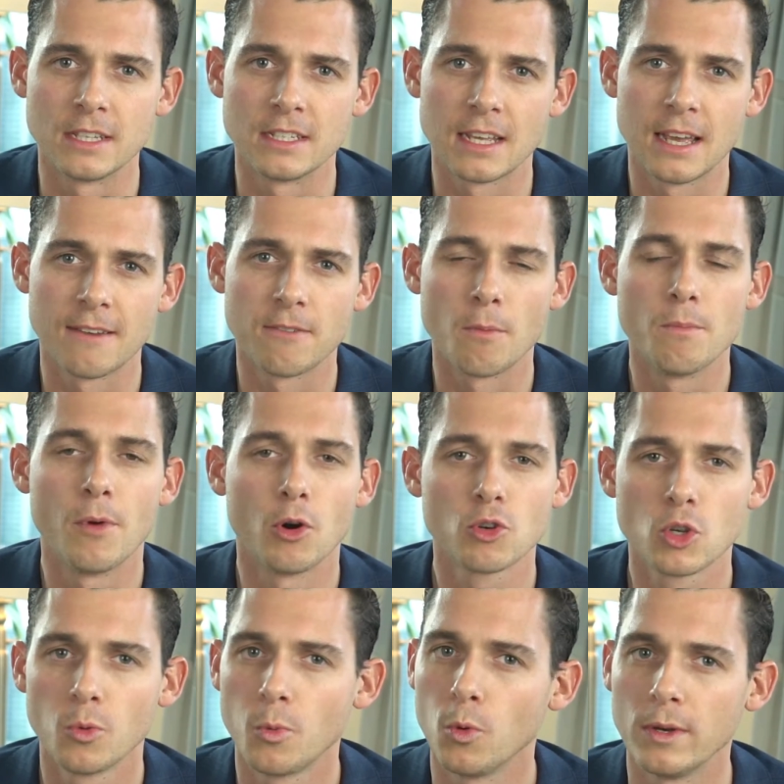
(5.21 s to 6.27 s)
to have
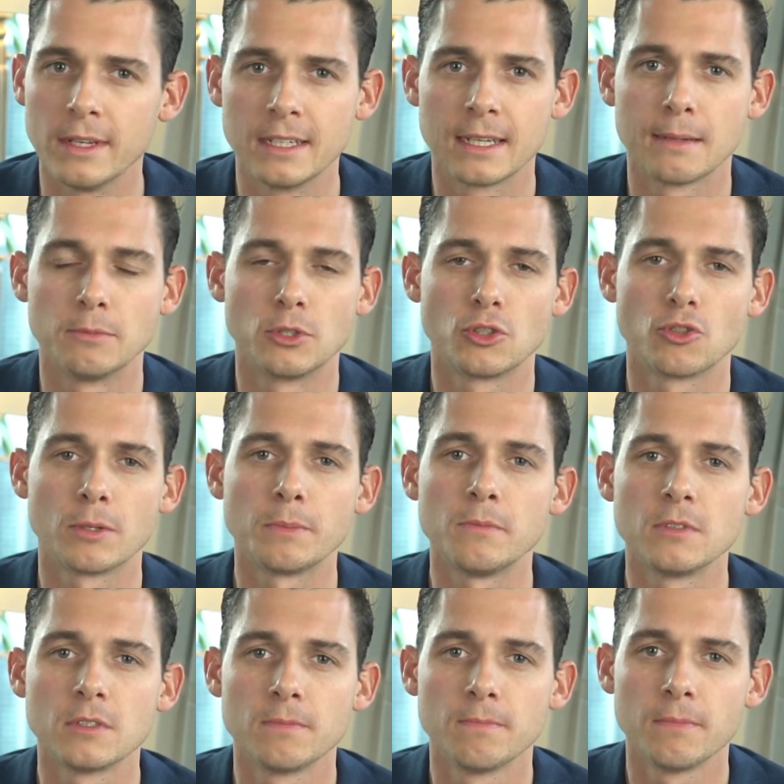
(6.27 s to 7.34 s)
multiple income
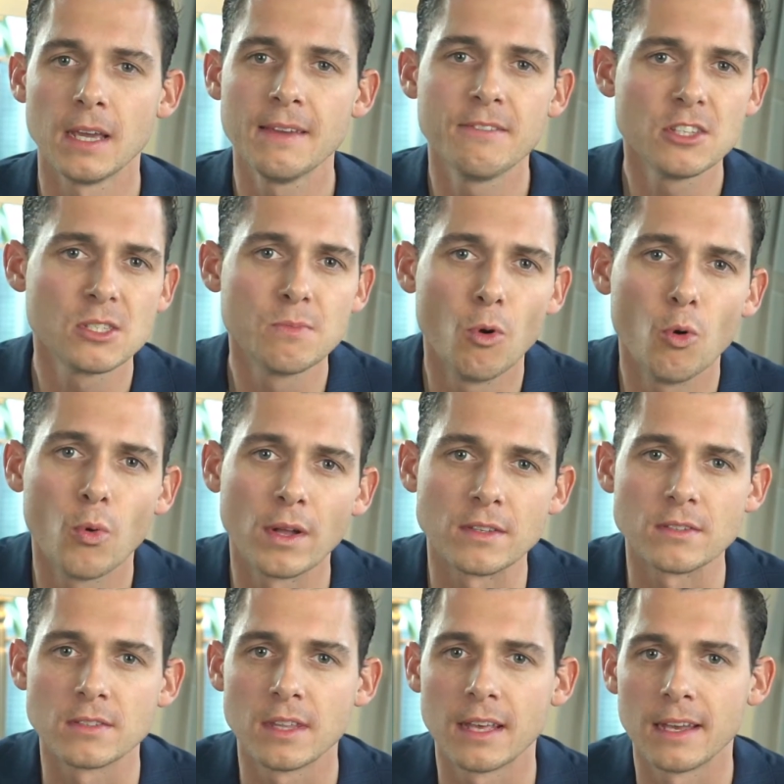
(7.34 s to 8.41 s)
streams, even small
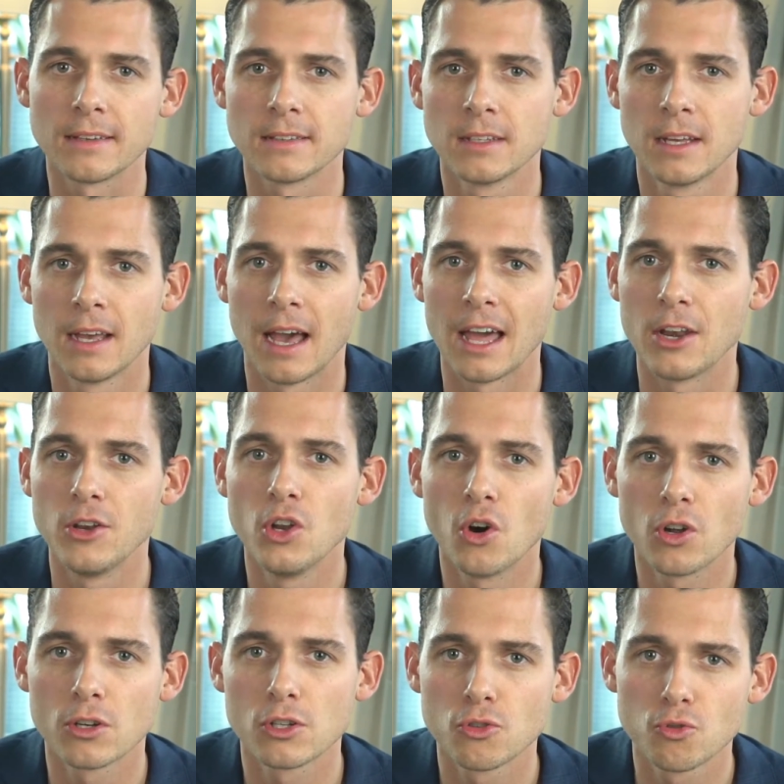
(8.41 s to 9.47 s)
ones that are
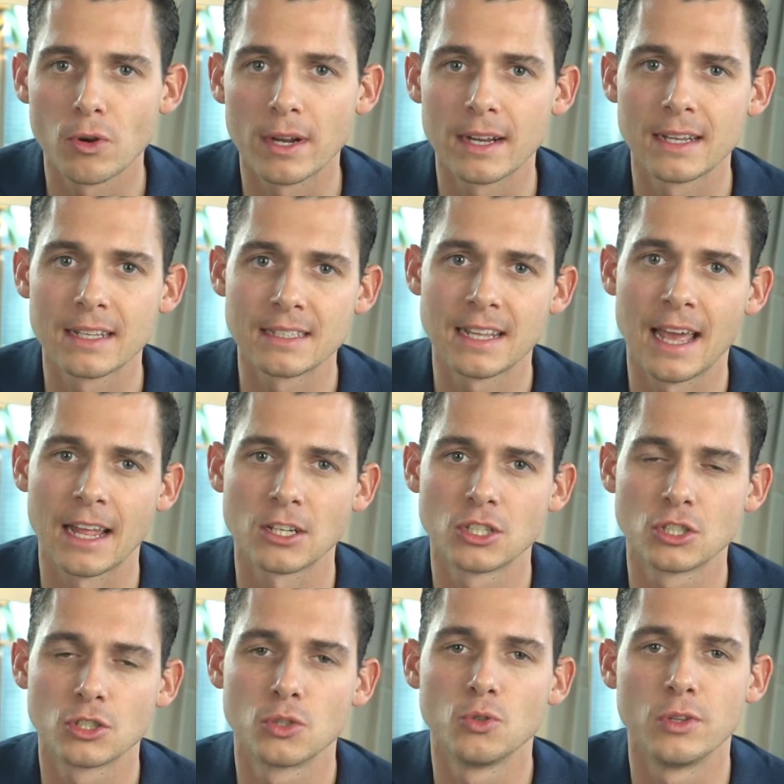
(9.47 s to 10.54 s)
not directly attached
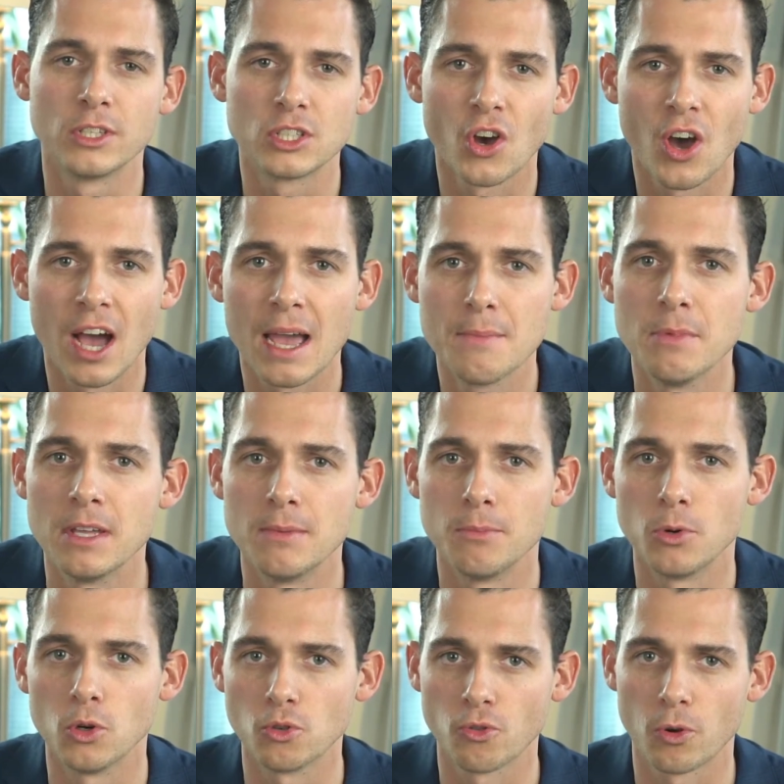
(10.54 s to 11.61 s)
to the time
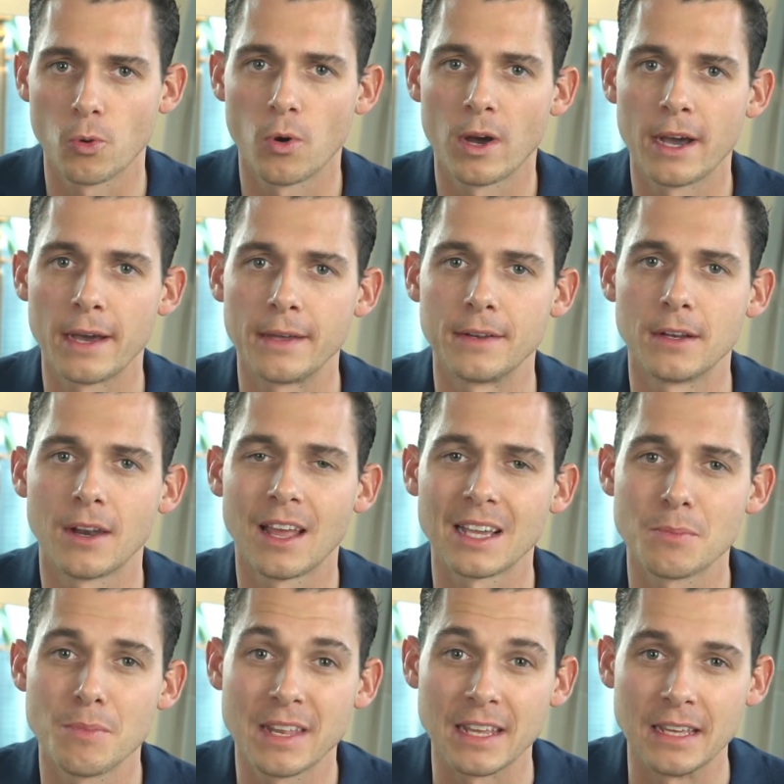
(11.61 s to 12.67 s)
input required, like
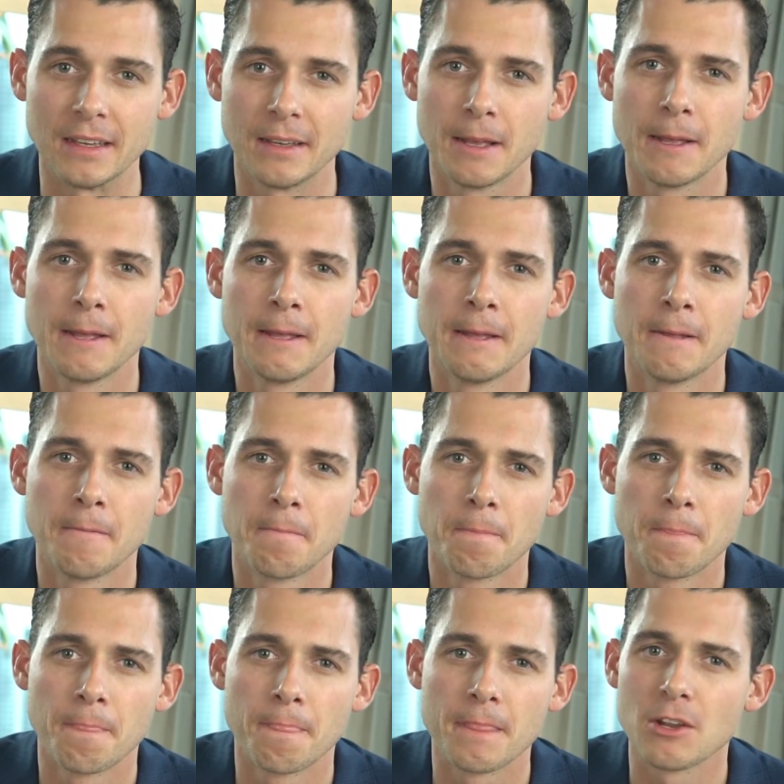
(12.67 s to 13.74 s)
many.
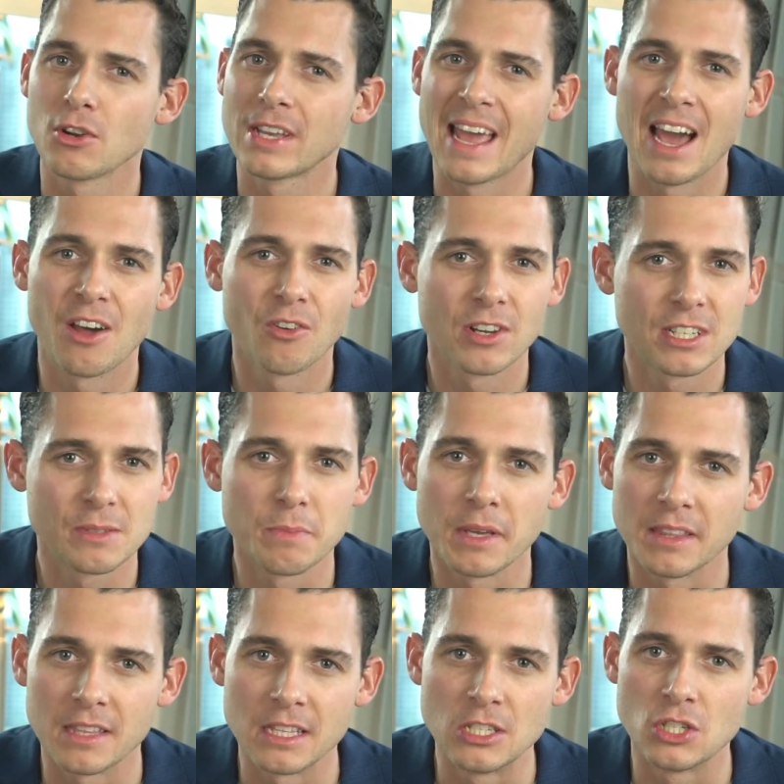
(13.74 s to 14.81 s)
There are countless
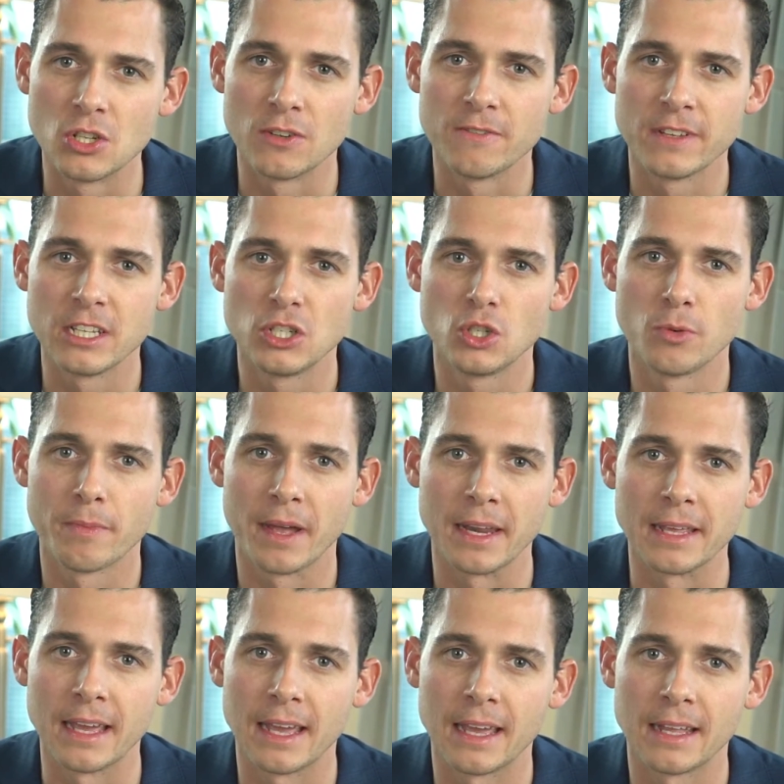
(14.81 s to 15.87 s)
methods to invest your
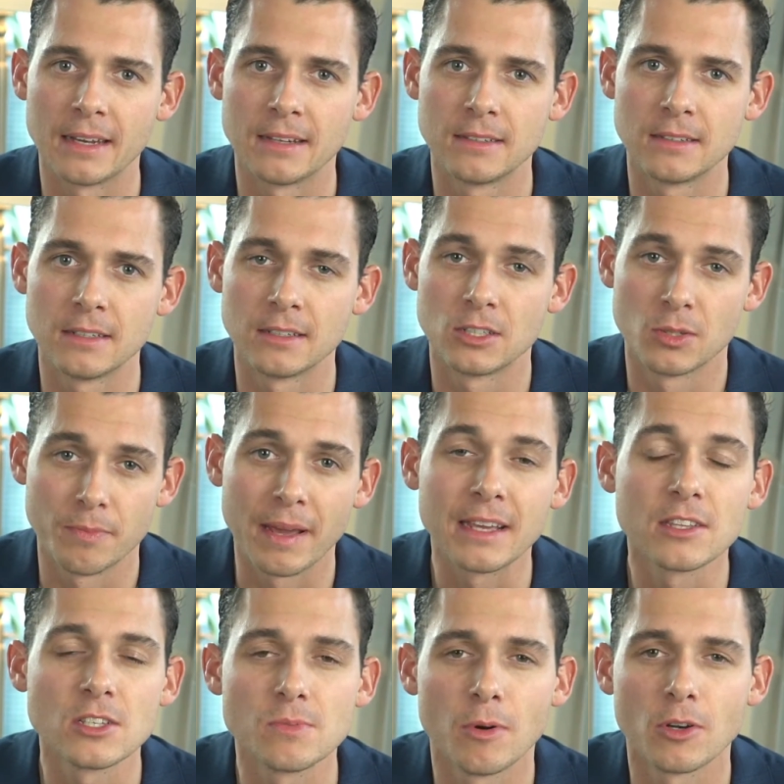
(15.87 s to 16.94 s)
money and to make
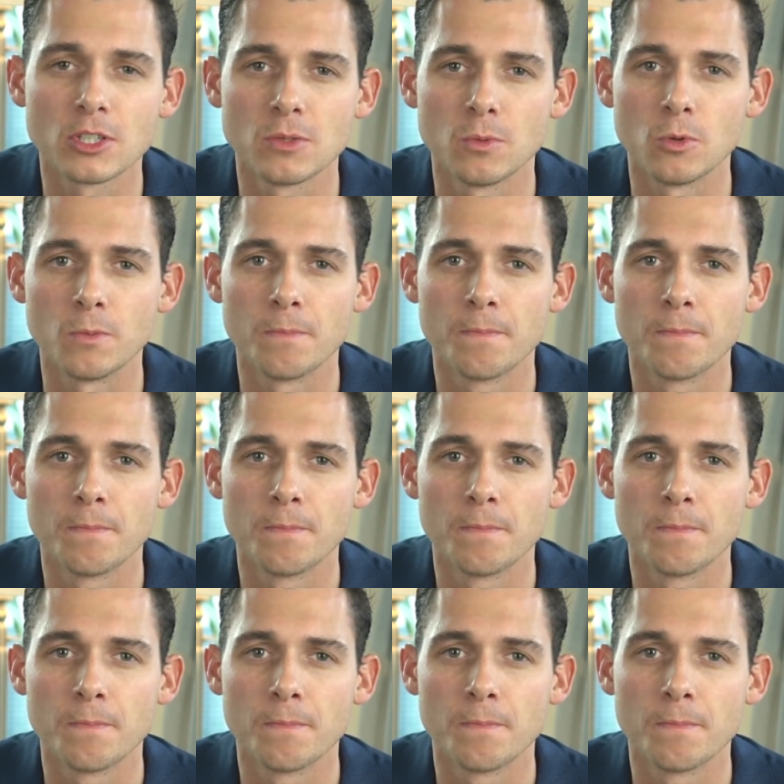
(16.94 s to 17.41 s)
this possible.